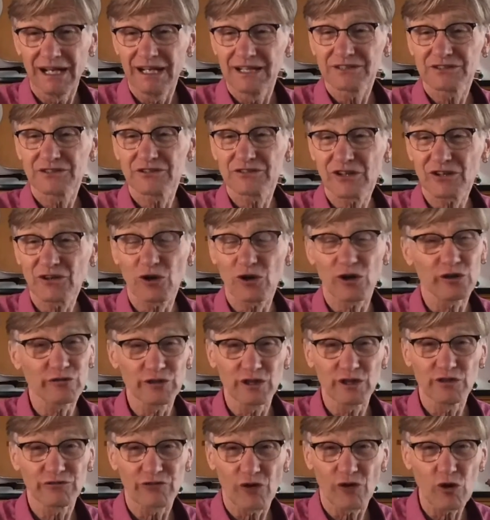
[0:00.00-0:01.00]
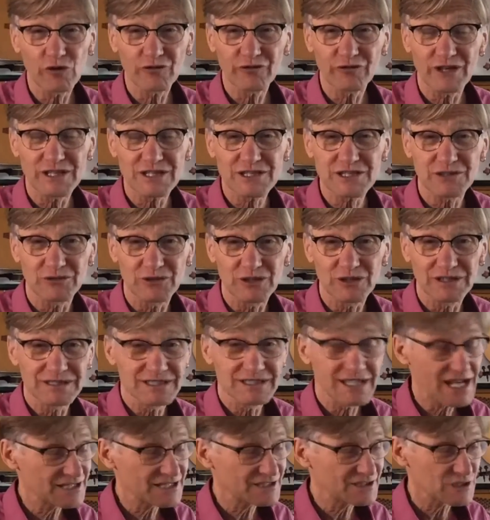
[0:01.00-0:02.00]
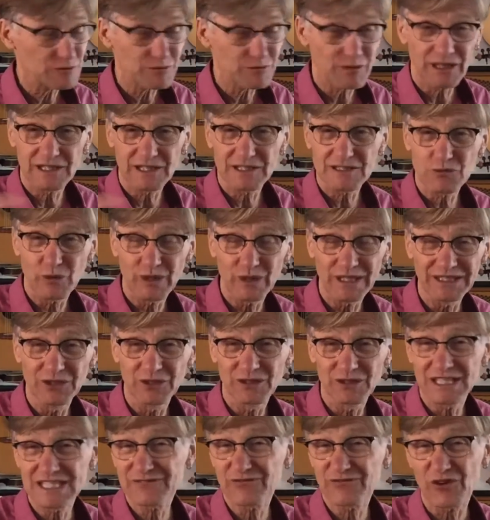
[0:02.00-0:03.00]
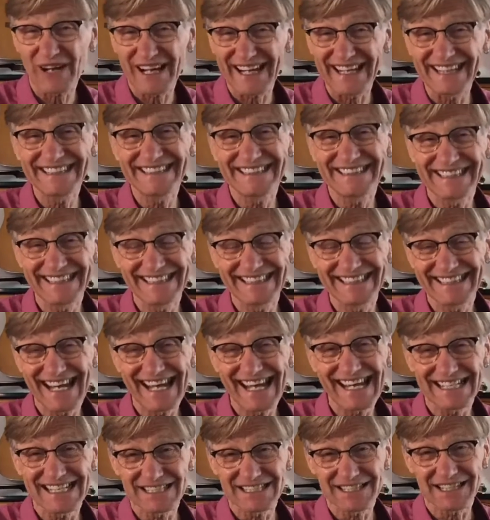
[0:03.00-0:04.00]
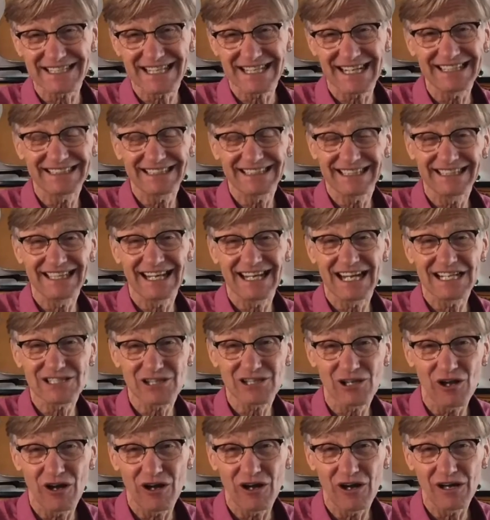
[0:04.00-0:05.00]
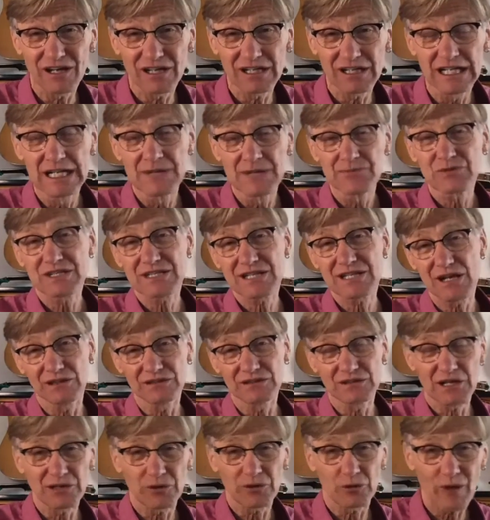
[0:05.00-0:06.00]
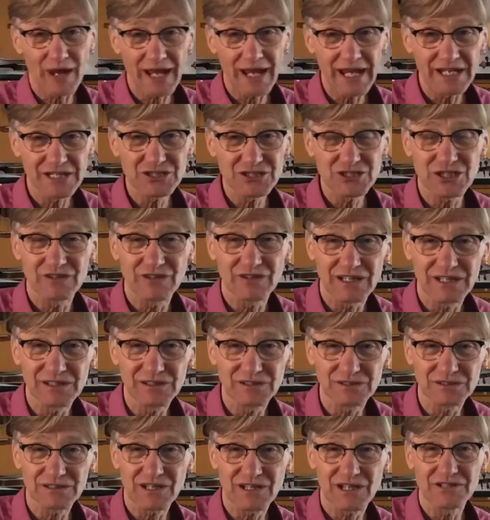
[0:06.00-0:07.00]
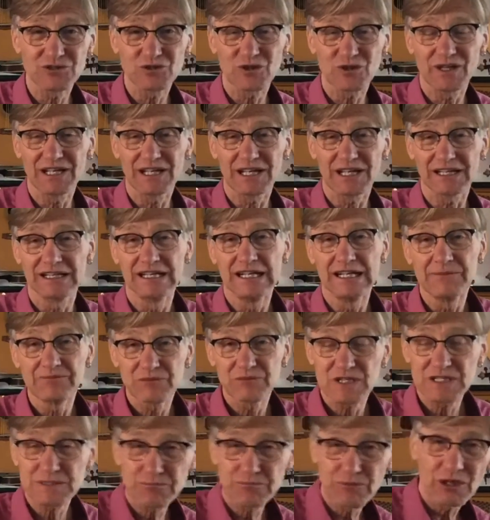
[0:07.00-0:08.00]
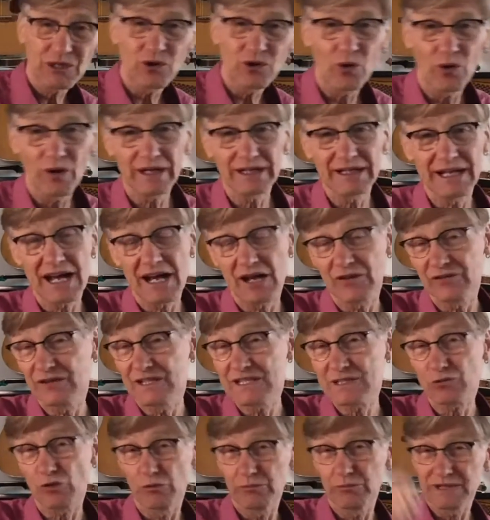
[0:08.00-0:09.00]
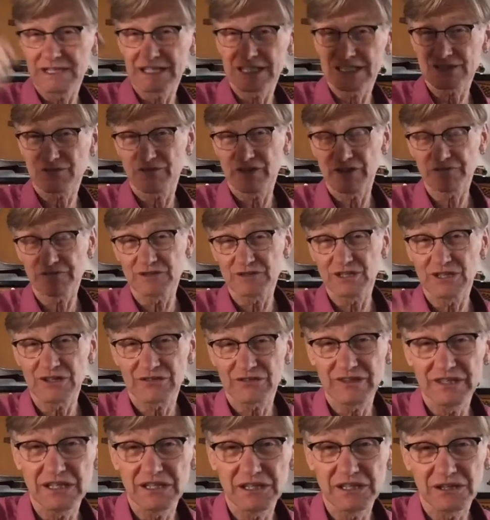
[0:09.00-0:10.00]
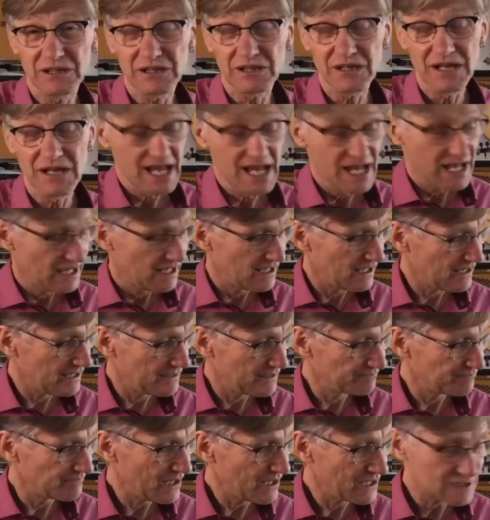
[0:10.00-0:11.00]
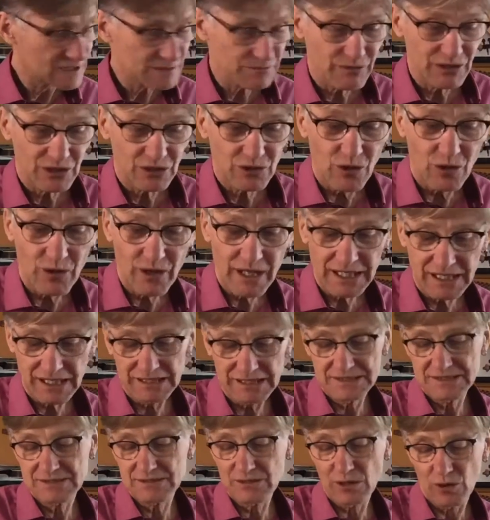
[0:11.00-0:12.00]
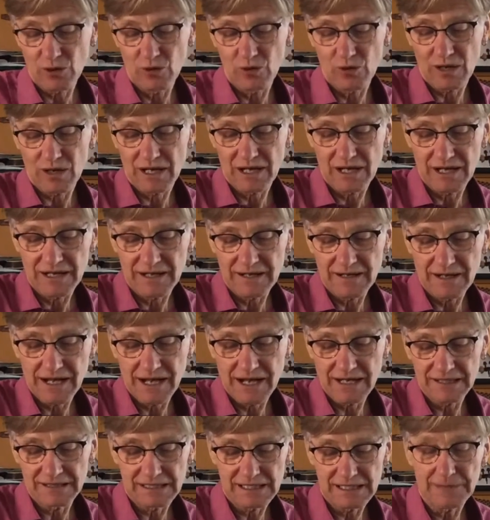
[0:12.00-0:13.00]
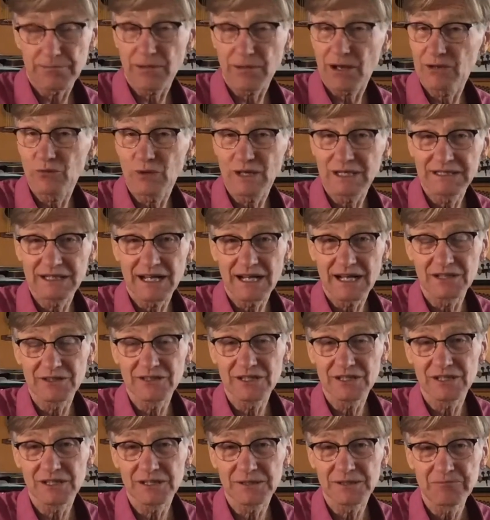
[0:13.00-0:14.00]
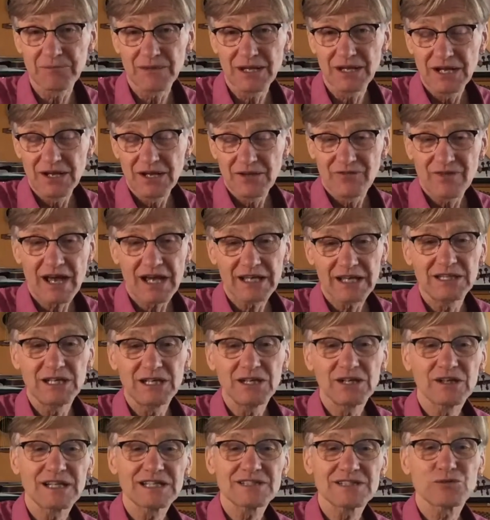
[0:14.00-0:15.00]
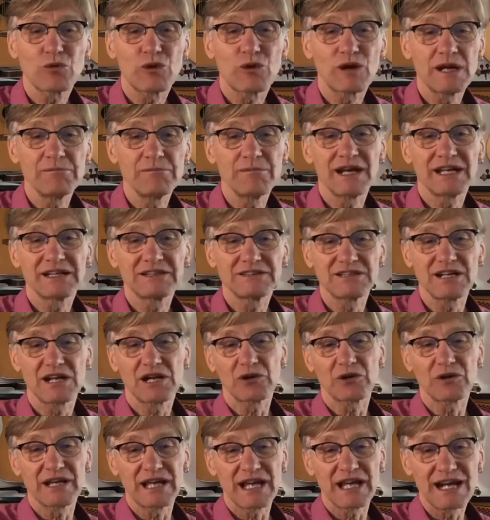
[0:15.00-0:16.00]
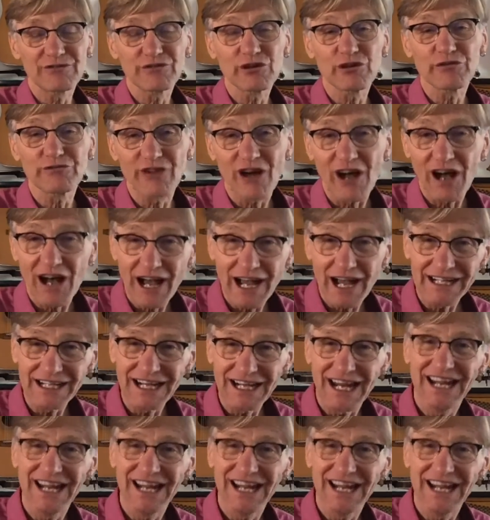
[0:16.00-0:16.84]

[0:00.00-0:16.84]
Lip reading: to the Kerrville Folk Festival in Texas, because we do this for 18 days. It's 18 days long. It's held on a ranch in the hill country, and it's been going now. This will be its 50th year that it's been going. And so I went down there that year. That's where I met Terry Everwine.